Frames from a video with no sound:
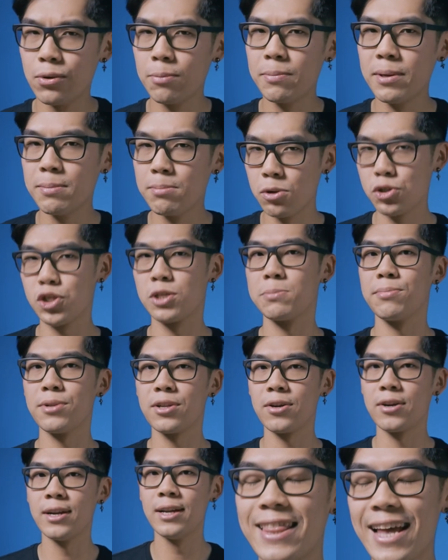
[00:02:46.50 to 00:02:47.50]
there would be motion
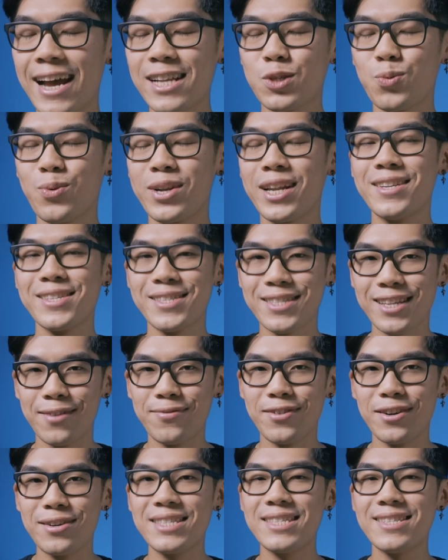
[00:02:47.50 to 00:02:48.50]
blur. And that's when I
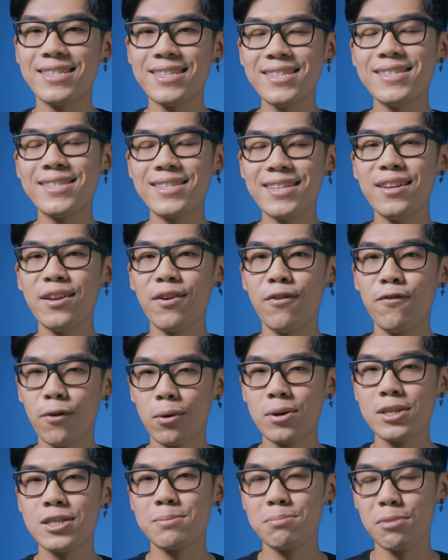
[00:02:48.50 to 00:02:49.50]
discovered CC
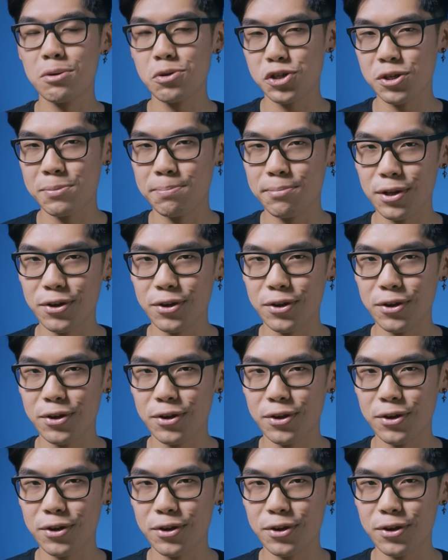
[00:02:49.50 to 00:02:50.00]
Force Motion